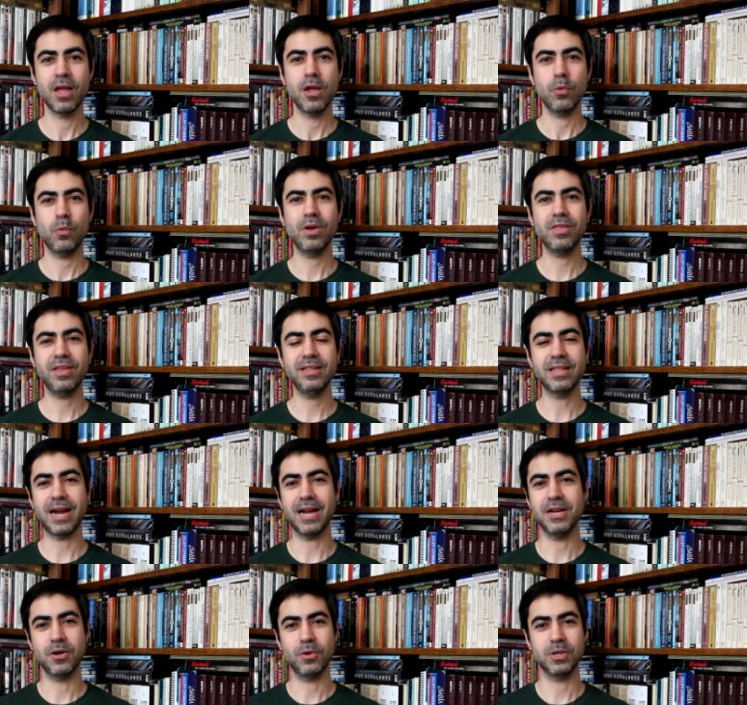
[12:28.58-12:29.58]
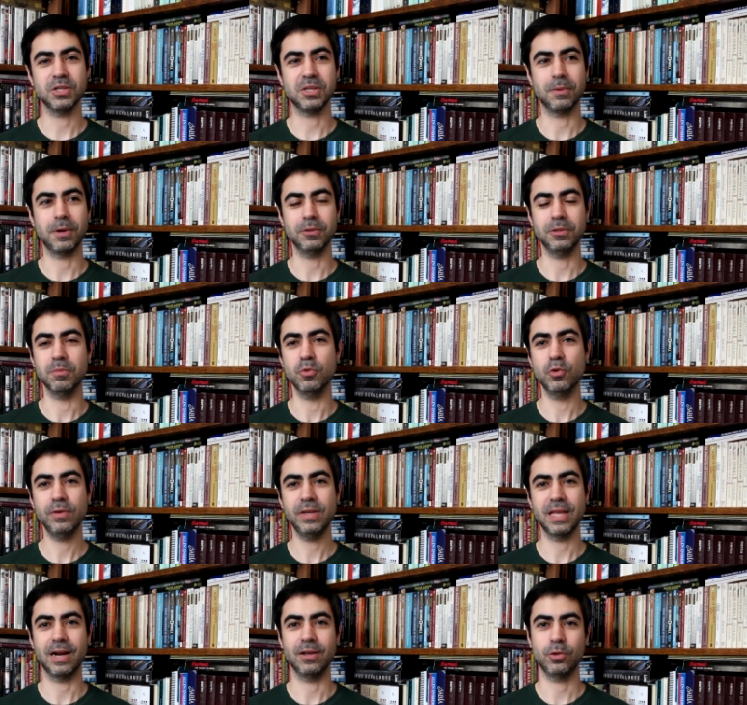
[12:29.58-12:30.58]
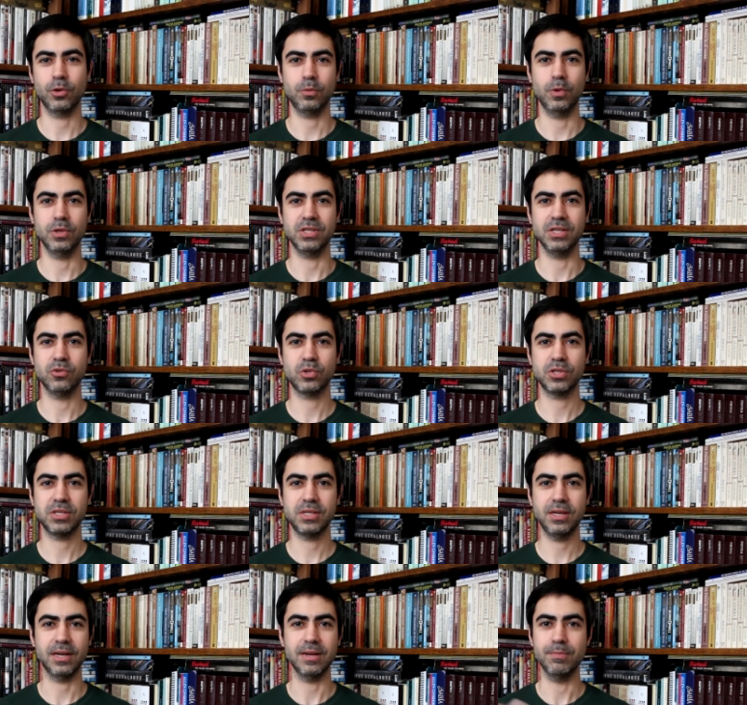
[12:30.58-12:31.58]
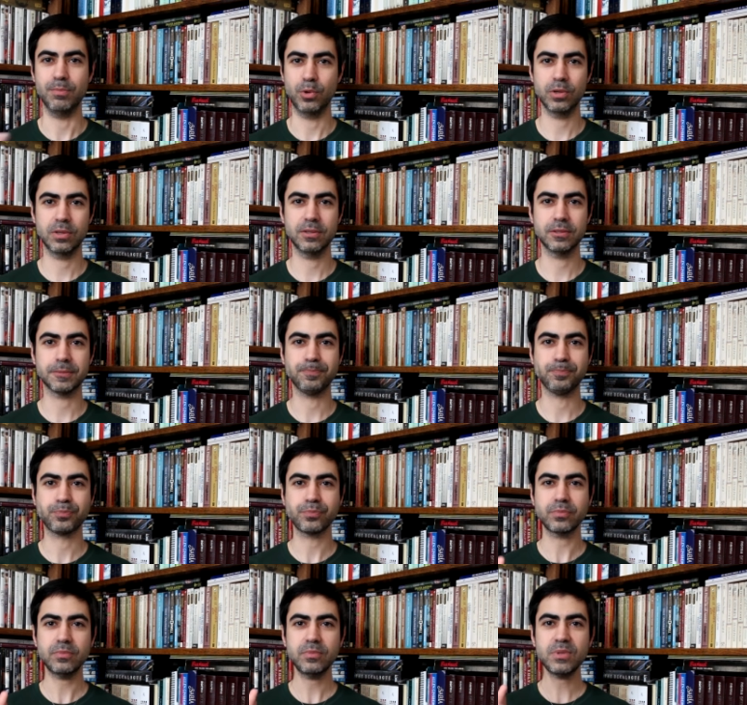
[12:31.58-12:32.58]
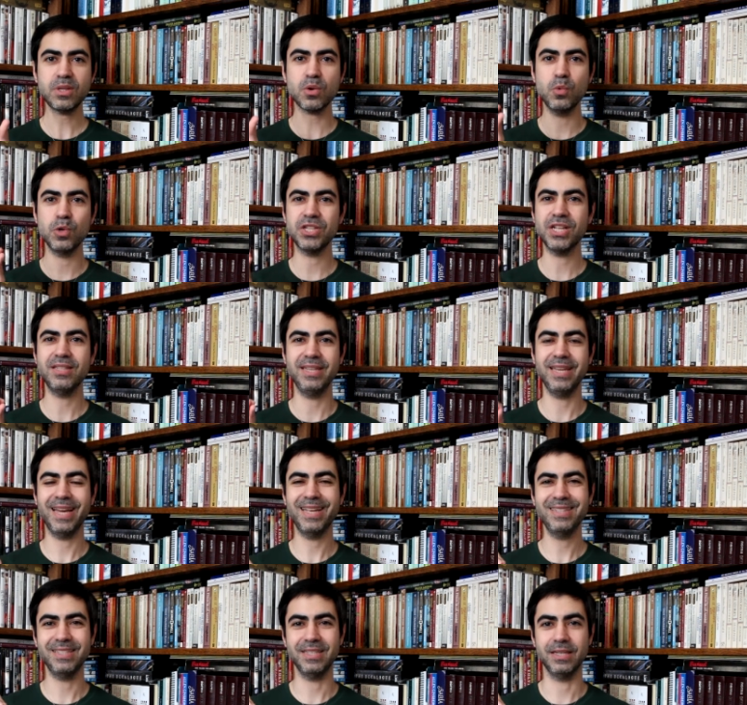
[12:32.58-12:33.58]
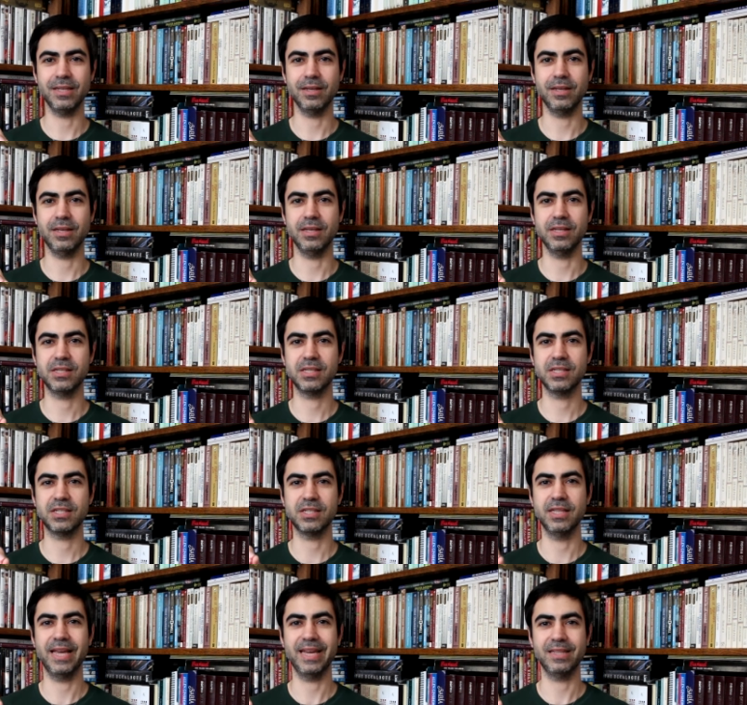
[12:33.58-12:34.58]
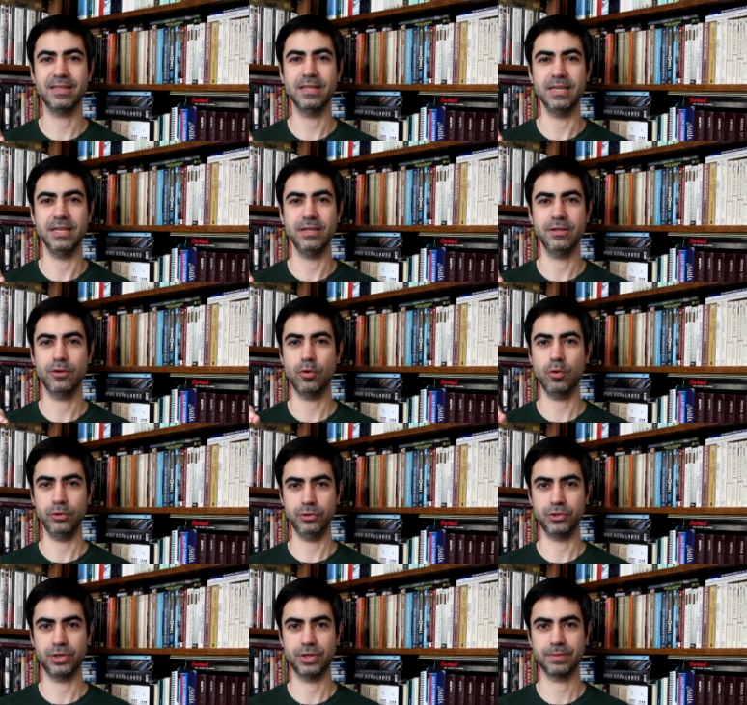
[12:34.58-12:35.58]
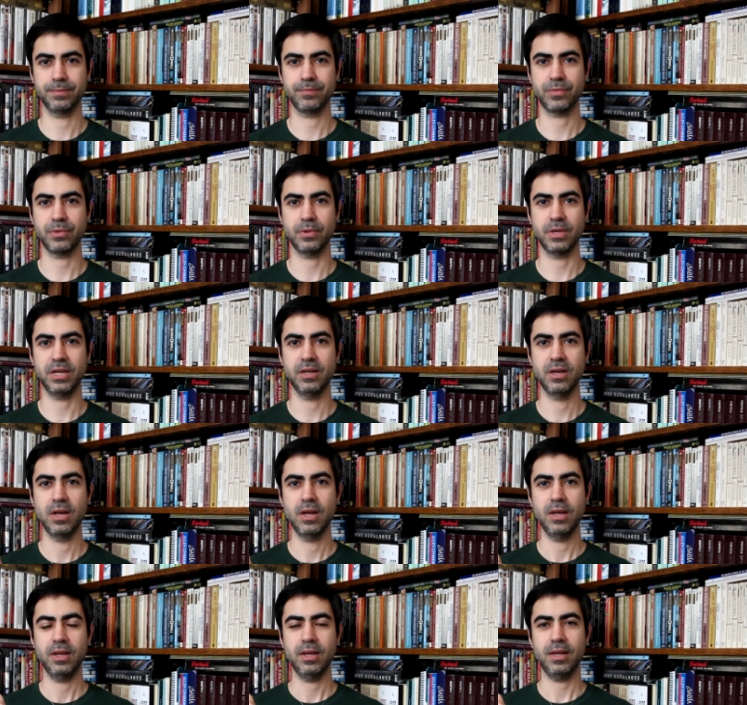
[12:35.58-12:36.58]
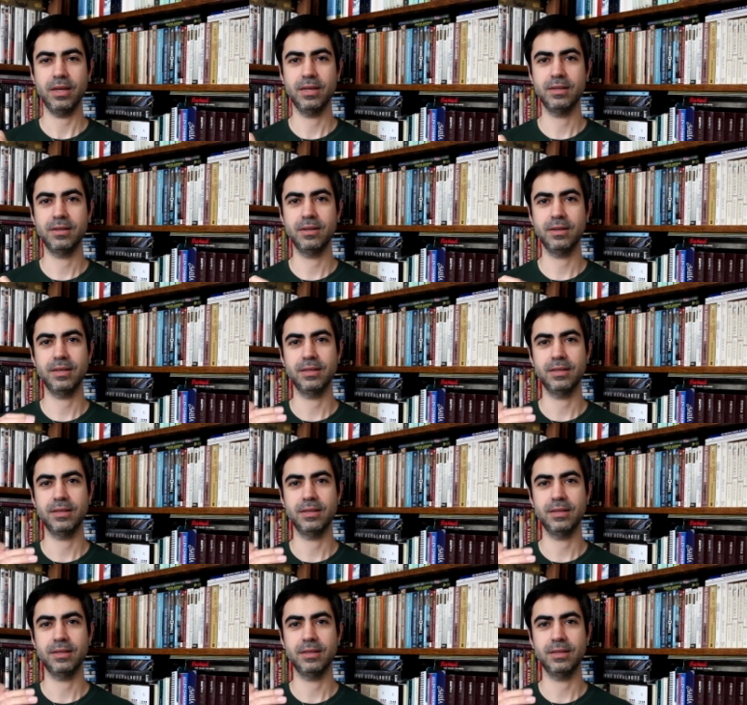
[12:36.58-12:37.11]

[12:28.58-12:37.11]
One thing that I noticed about the movie that I thought was interesting and important was that the ending is slightly altered okay in,